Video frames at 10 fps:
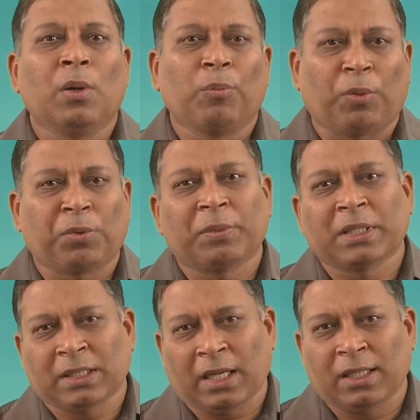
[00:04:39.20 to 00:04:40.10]

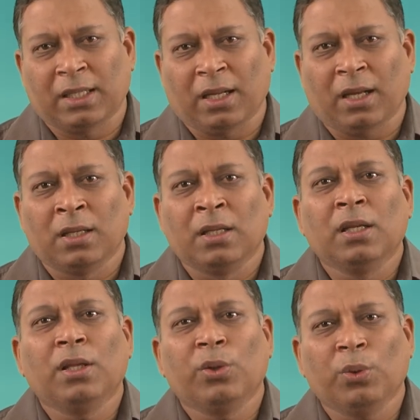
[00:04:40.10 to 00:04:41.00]
performance criteria,
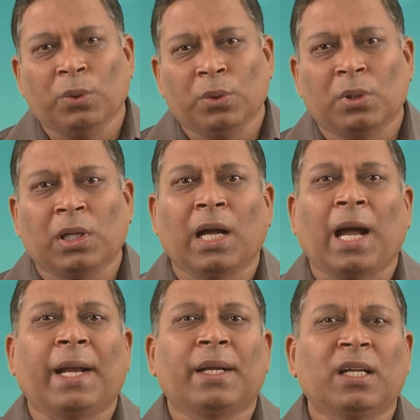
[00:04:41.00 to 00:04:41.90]
you
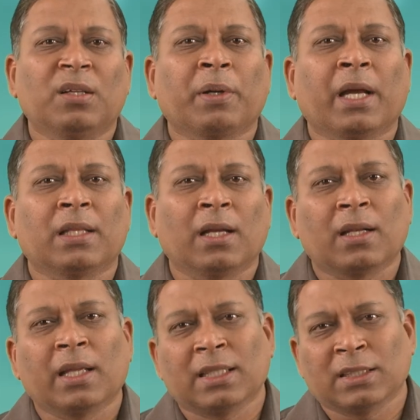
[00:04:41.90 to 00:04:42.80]
identify
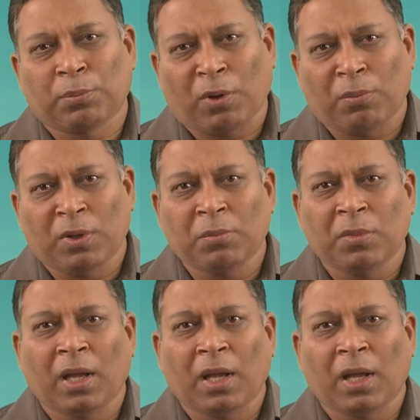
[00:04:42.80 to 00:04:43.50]
that there is a problem